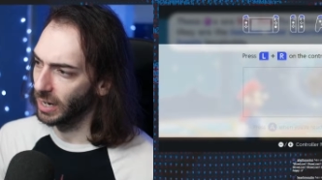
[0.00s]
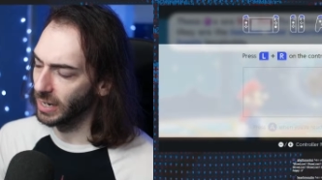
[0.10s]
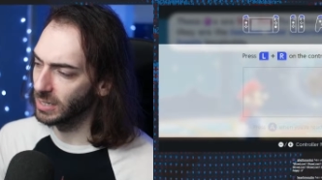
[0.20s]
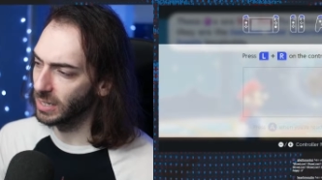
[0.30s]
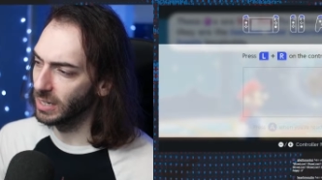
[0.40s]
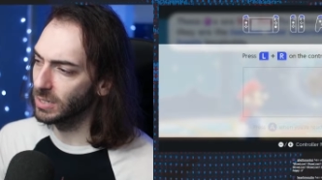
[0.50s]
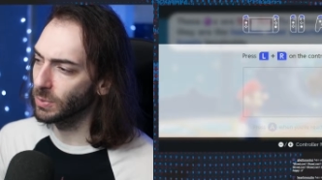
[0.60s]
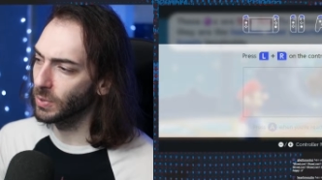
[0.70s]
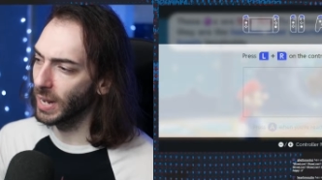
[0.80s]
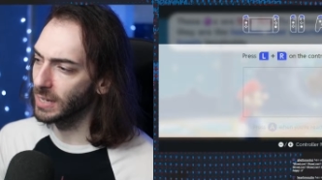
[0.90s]
He's he's
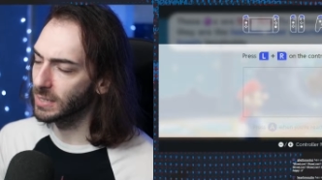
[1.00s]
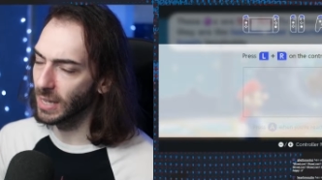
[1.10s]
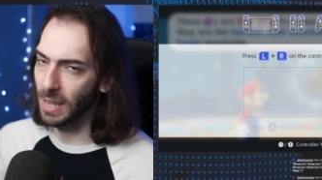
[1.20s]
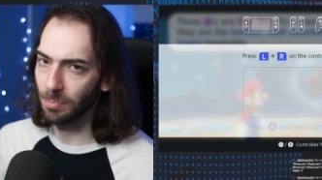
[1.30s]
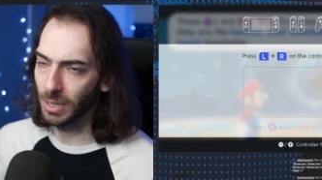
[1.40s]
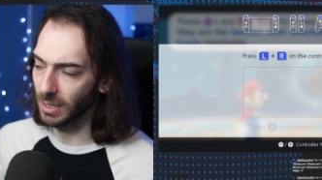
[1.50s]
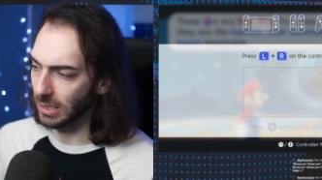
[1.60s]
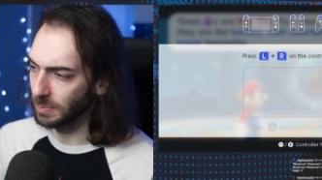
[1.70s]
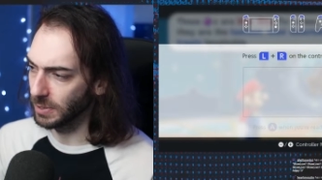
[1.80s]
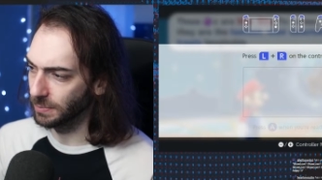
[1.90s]
the one who edits the gameplay
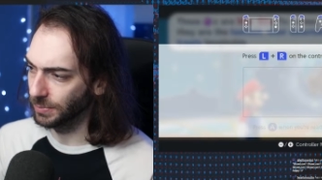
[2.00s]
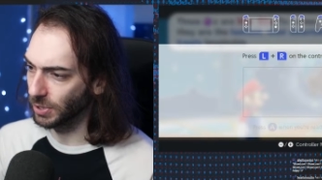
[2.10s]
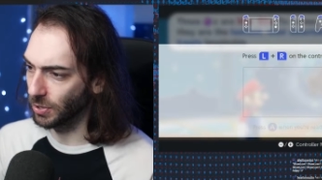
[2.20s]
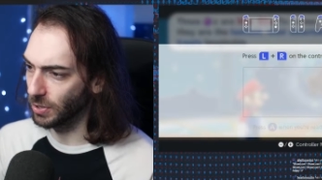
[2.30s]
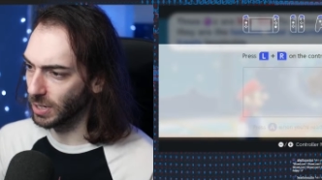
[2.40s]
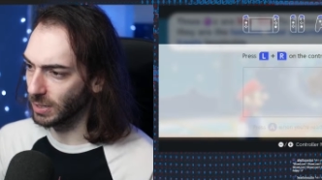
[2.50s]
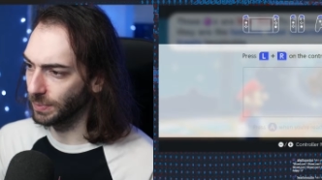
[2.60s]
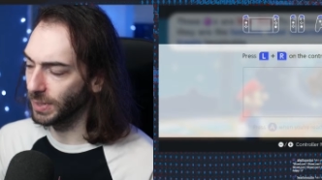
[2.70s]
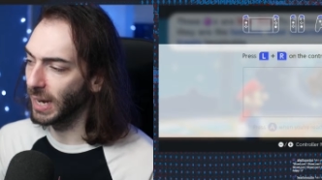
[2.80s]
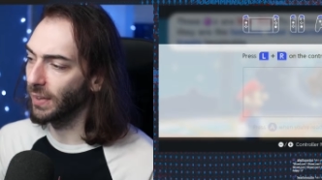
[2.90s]
clips, so you
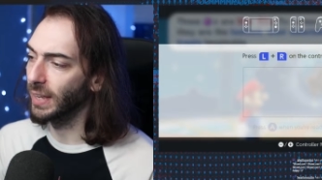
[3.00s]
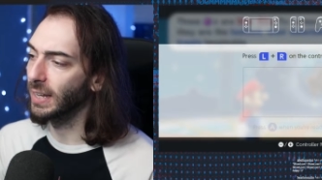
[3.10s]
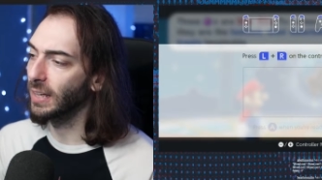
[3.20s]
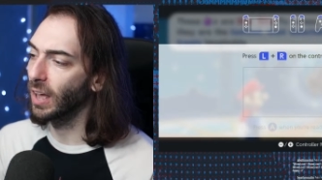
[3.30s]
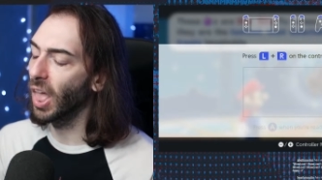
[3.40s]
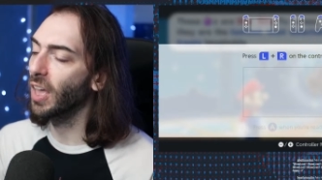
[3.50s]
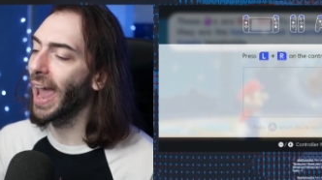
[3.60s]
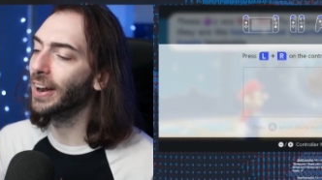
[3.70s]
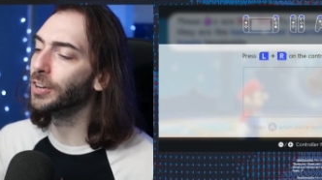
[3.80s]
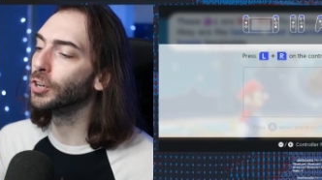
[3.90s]
can yell at
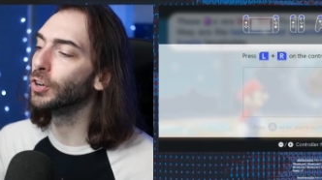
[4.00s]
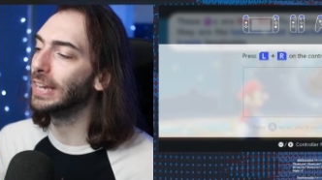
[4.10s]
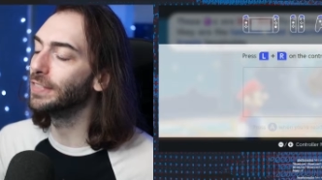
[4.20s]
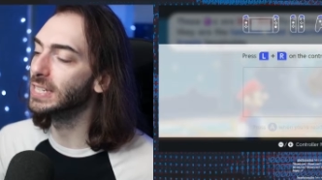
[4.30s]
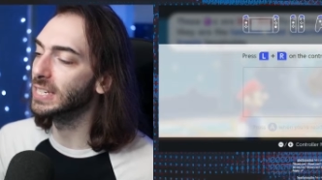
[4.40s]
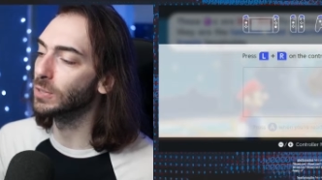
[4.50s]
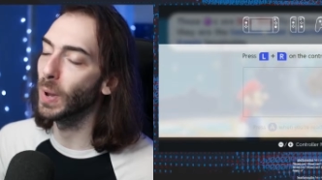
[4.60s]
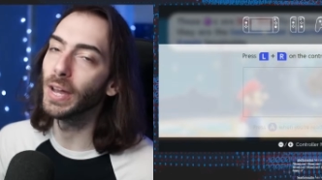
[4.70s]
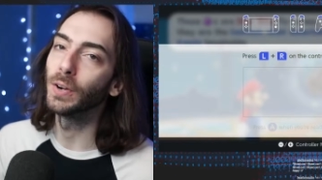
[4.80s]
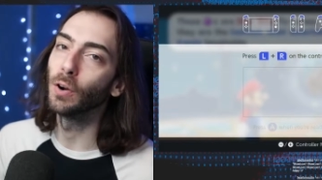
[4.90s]
air your grievances
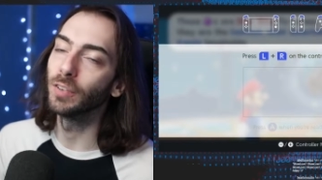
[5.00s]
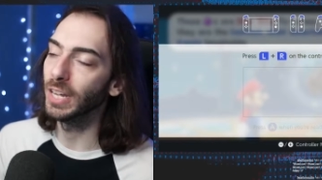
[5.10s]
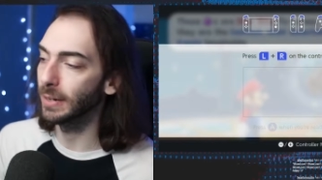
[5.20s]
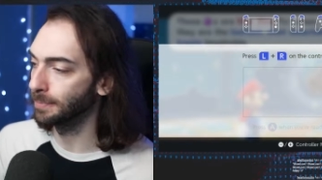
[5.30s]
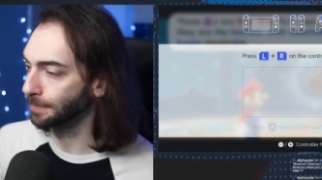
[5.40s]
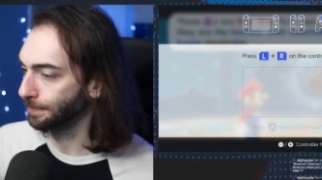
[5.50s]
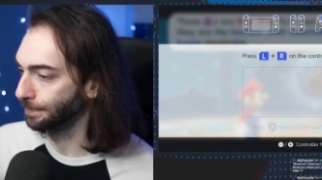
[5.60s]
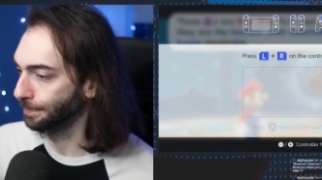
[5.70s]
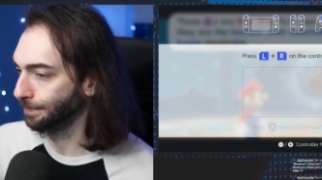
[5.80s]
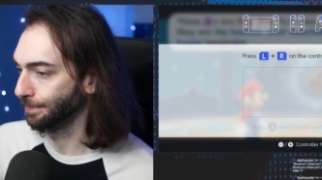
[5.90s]
while you're over there.
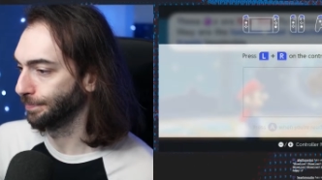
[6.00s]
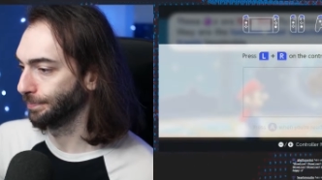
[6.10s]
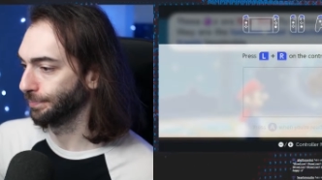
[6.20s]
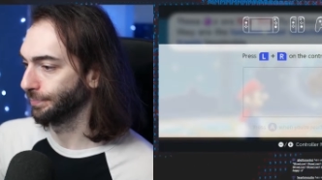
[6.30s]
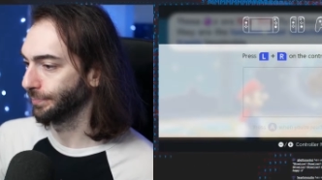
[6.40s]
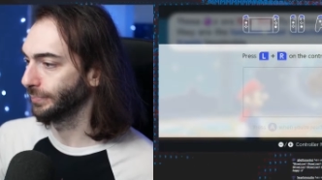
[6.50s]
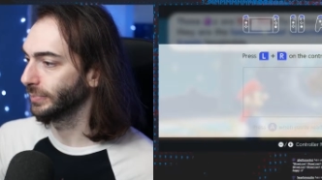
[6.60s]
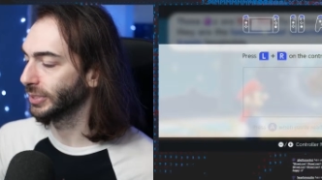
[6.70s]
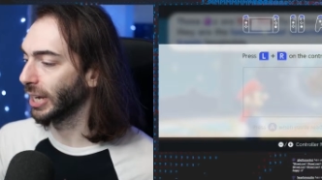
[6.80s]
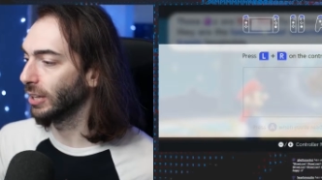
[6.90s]

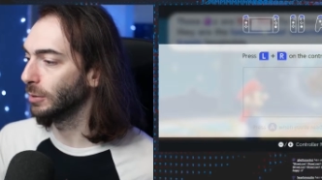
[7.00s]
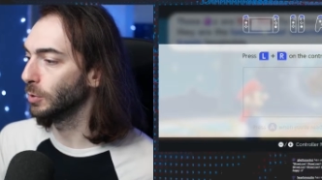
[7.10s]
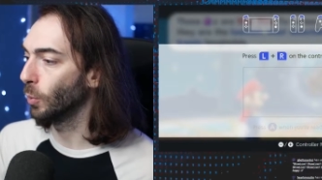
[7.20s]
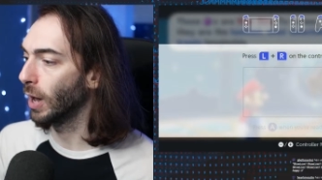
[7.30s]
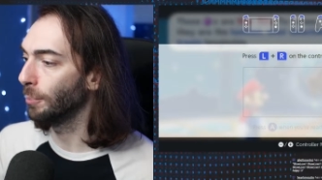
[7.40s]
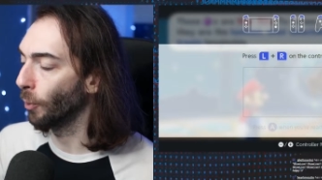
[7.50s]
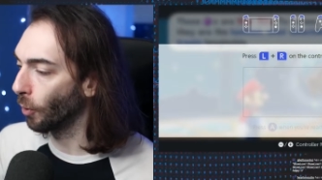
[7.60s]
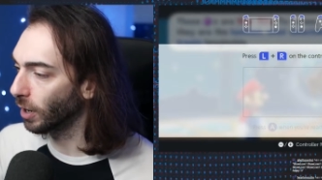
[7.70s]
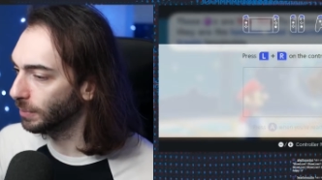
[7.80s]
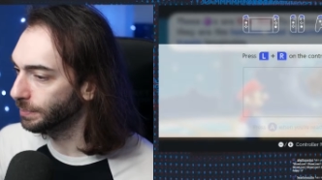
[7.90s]
Tell him you want
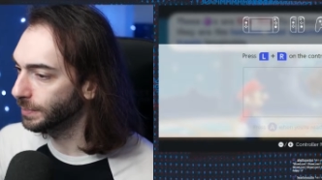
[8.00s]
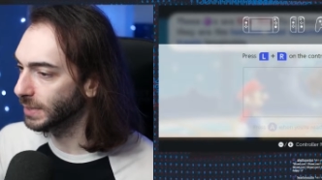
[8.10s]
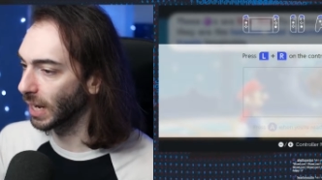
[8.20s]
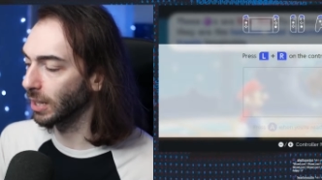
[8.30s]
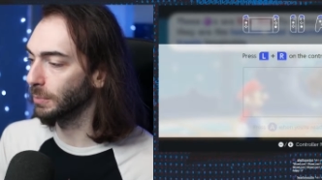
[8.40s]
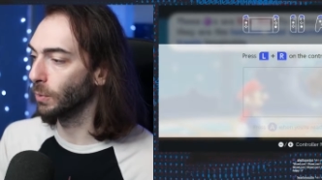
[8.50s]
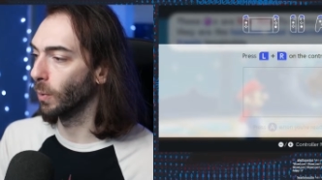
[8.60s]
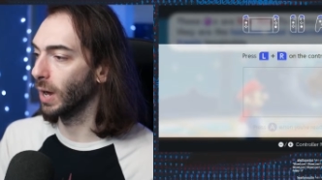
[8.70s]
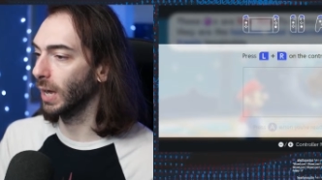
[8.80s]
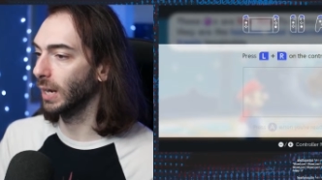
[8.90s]
more. Tell him you
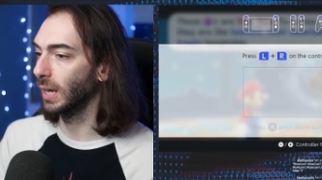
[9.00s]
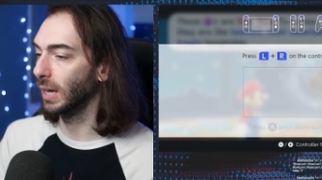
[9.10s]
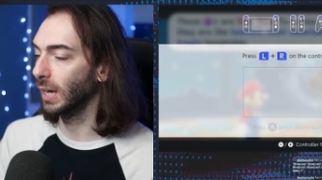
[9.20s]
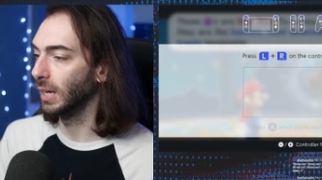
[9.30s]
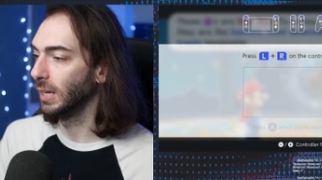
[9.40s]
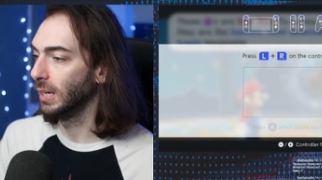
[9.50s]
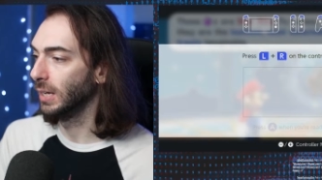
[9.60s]
want uh